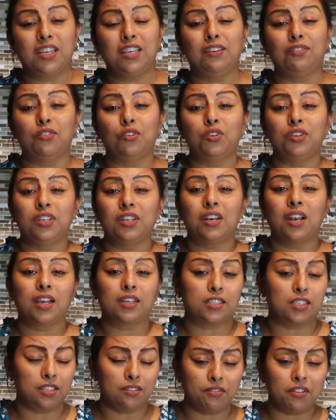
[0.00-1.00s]
If you did
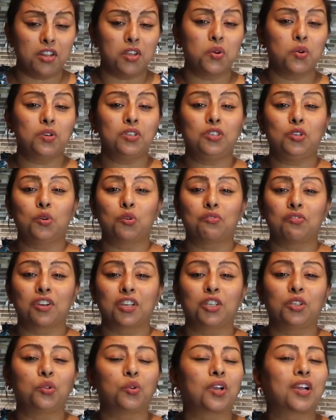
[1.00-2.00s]
like this video, don't
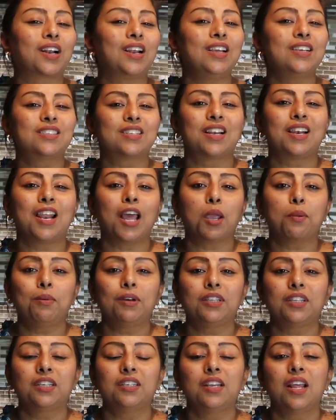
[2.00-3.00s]
forget to click the like
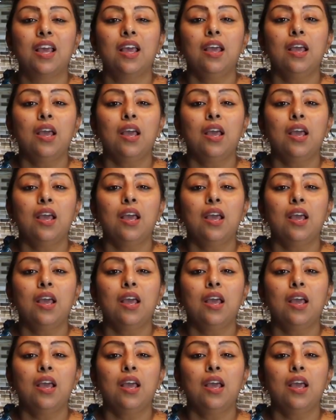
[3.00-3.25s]
button.